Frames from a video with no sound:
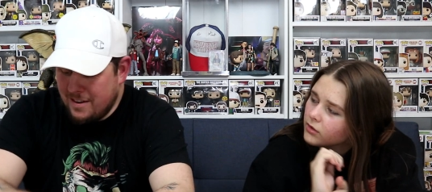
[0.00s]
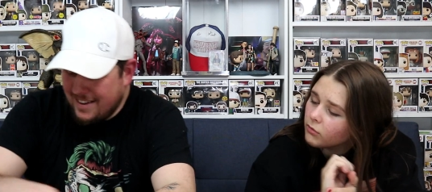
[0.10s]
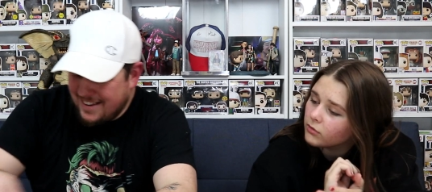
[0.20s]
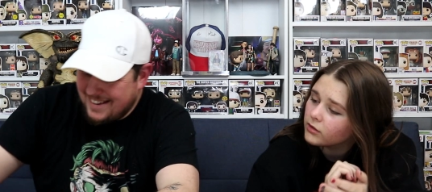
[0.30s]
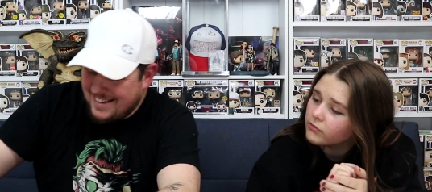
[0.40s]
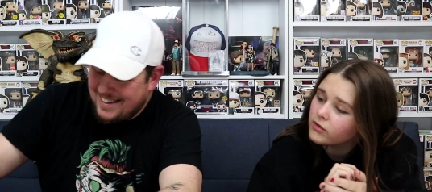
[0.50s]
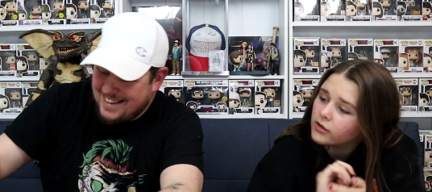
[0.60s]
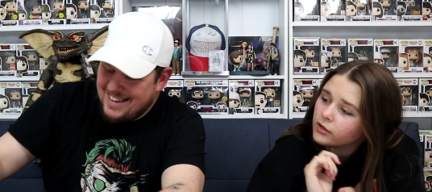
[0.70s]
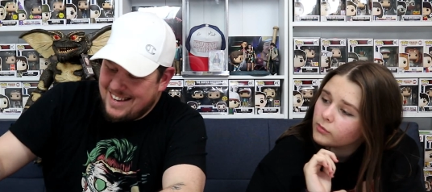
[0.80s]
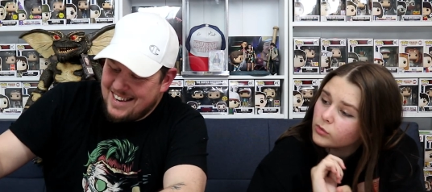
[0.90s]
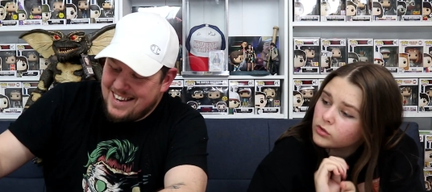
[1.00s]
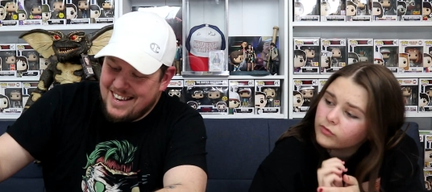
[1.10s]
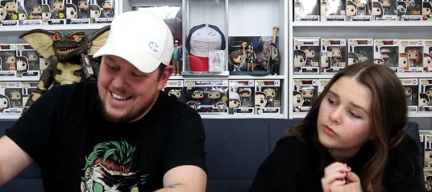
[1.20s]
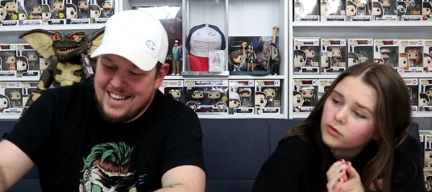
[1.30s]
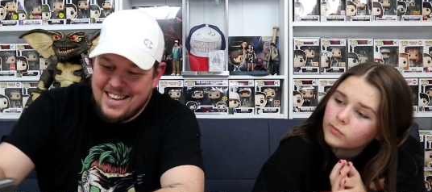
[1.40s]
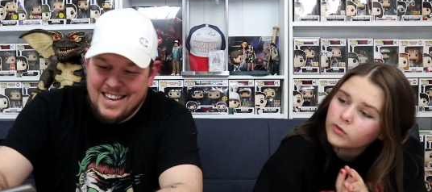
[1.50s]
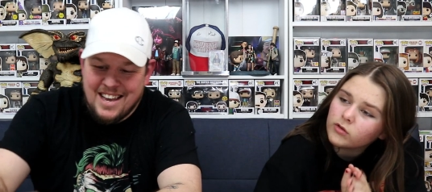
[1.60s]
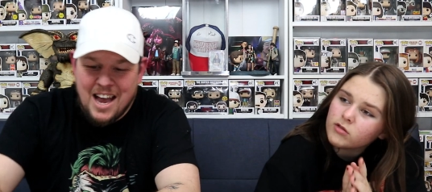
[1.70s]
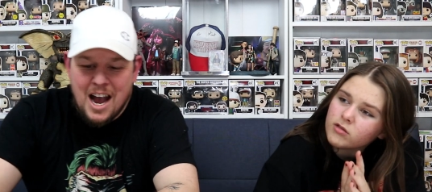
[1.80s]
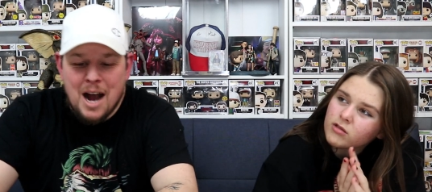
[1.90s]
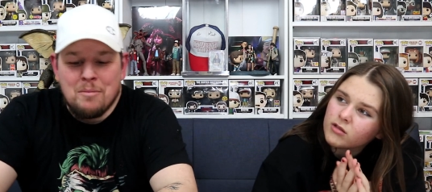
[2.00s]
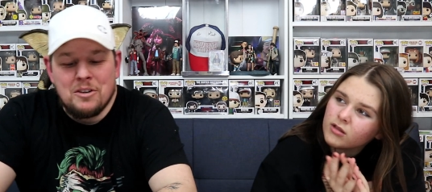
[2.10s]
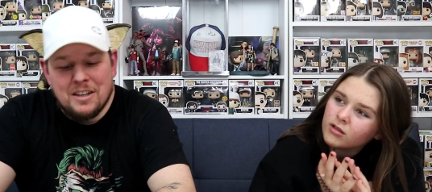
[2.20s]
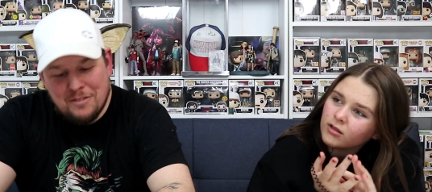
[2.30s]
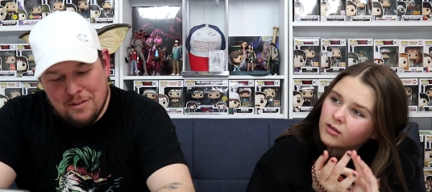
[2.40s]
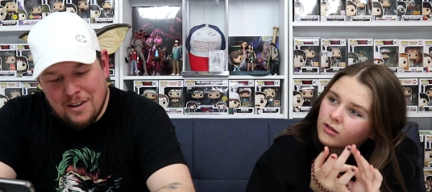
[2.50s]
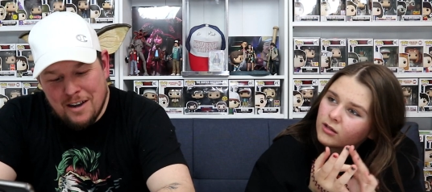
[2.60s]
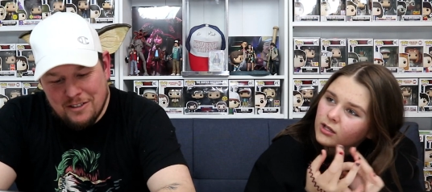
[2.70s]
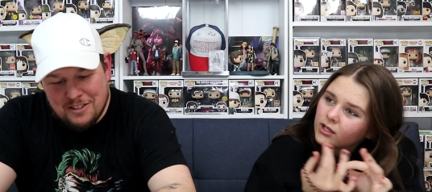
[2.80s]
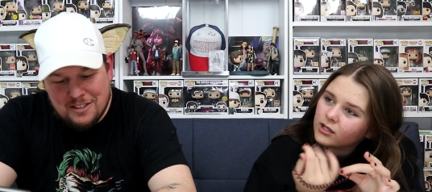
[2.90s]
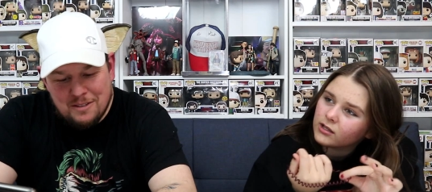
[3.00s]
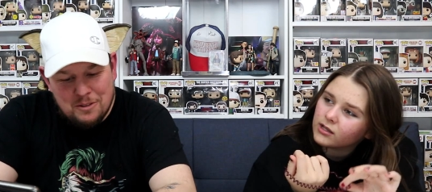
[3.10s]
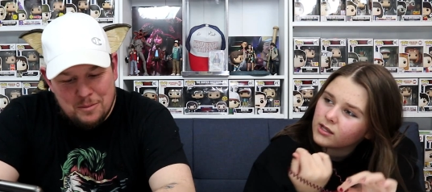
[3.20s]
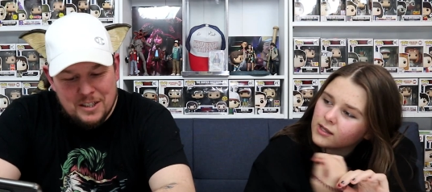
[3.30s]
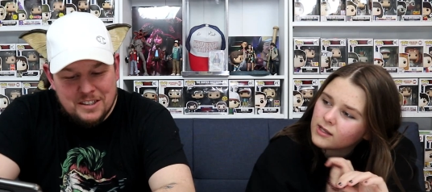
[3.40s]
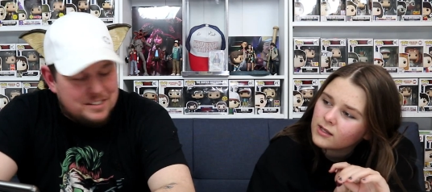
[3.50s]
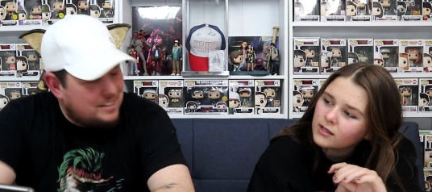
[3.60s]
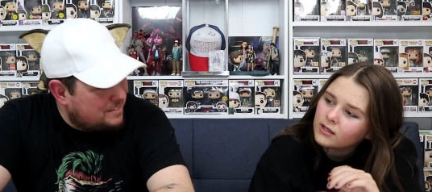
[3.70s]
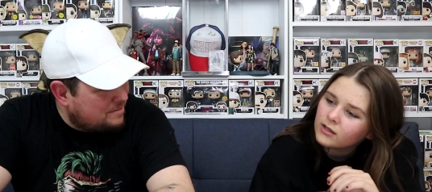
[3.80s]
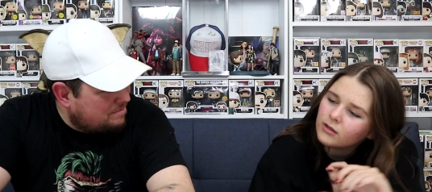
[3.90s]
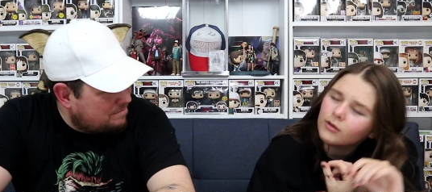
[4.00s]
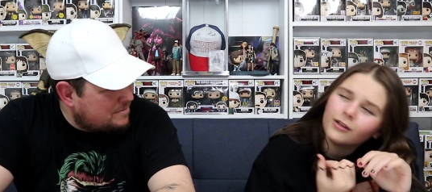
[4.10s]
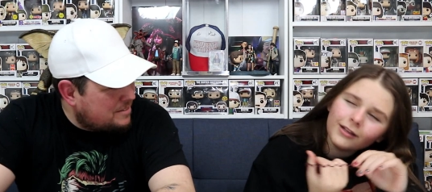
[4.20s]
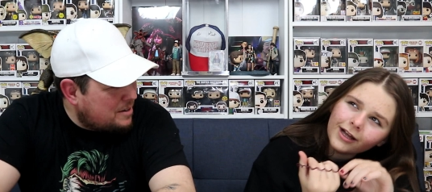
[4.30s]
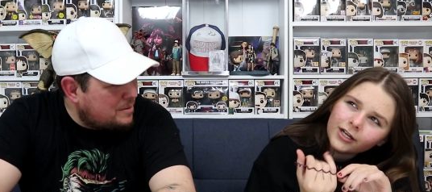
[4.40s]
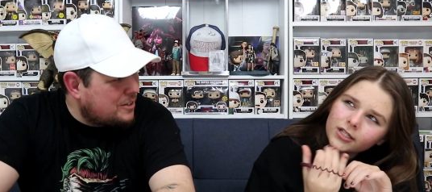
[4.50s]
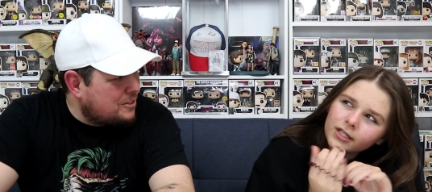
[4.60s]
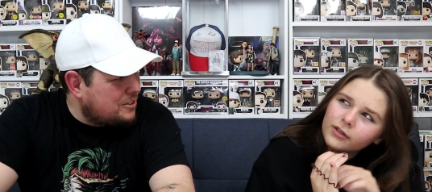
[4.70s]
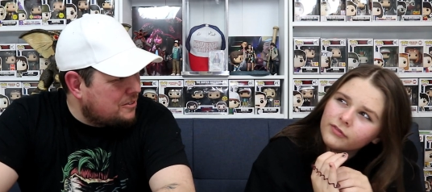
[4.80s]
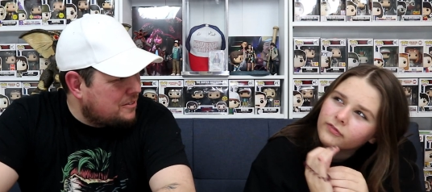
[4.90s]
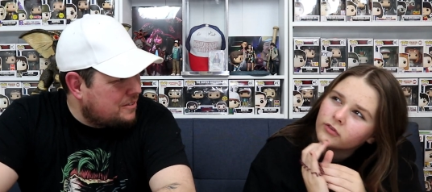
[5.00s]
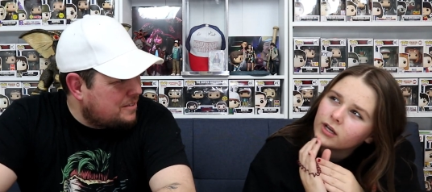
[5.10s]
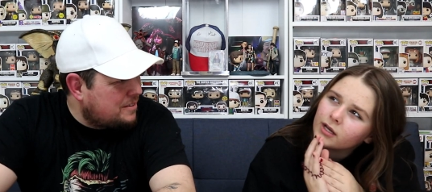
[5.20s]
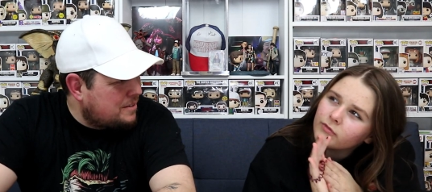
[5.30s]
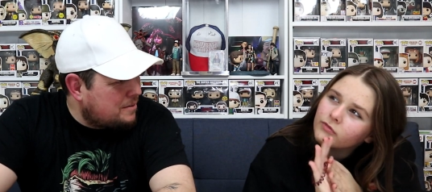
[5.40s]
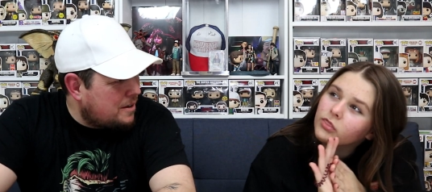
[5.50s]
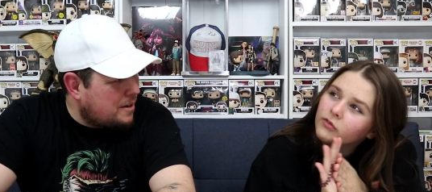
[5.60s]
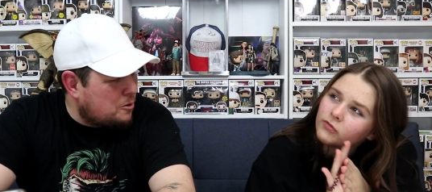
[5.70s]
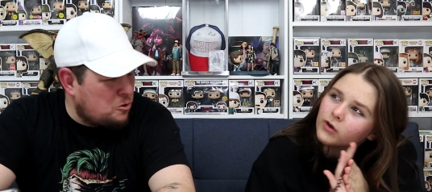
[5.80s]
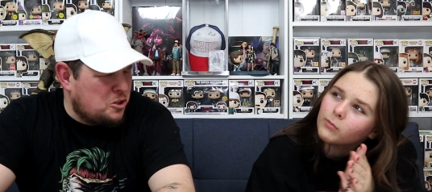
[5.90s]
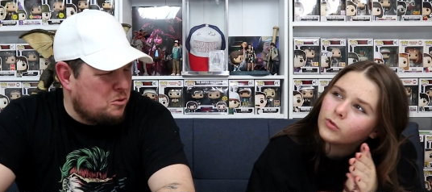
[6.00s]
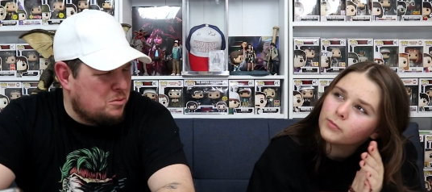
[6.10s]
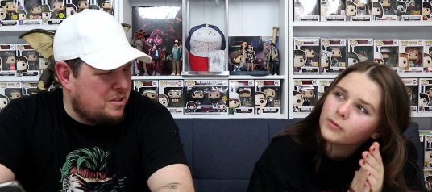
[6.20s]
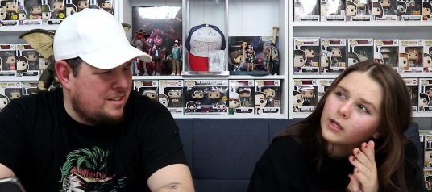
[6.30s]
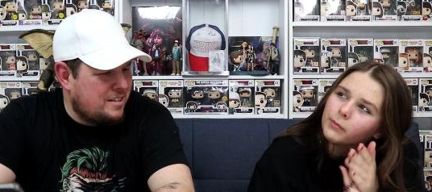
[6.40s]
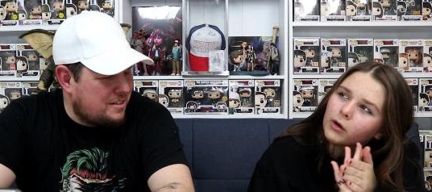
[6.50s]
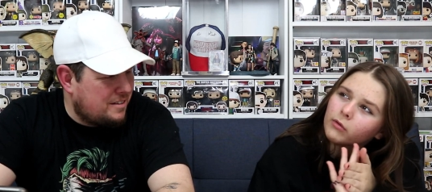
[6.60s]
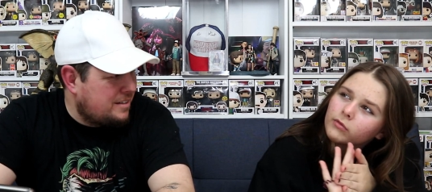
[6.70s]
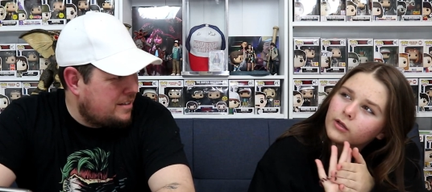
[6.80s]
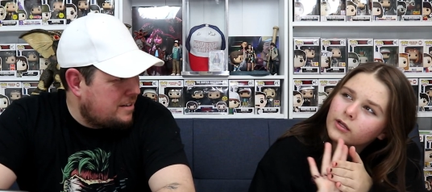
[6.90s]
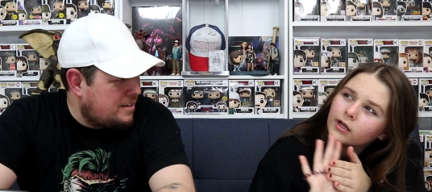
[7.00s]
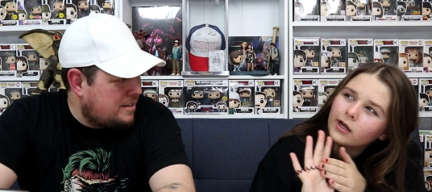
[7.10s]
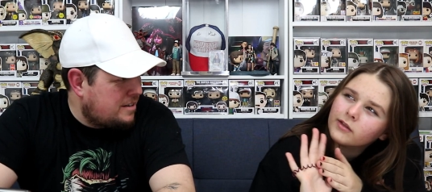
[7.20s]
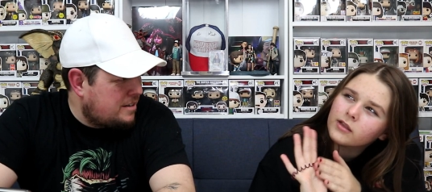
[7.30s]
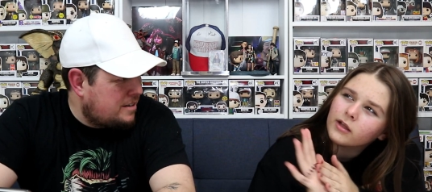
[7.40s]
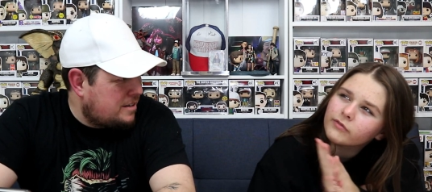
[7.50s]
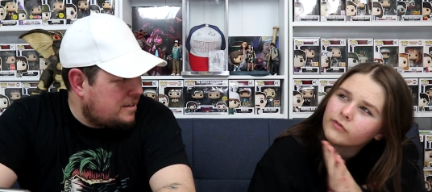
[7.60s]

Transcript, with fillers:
Speaker 1: I wouldn't even say that much for it because.
Speaker 2: I'm going to give it a fiver because I'm going to be nice. Well, actually, the, fra-
Speaker 1: the uh, frame would well. be about, I'd say a